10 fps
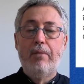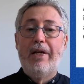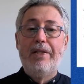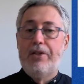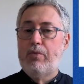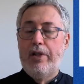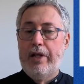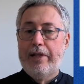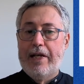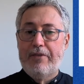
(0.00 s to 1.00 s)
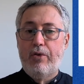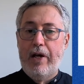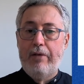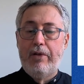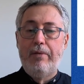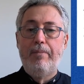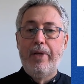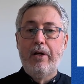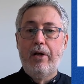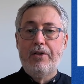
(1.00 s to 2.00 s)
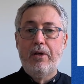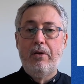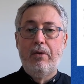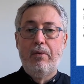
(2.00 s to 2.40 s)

but this will not last forever because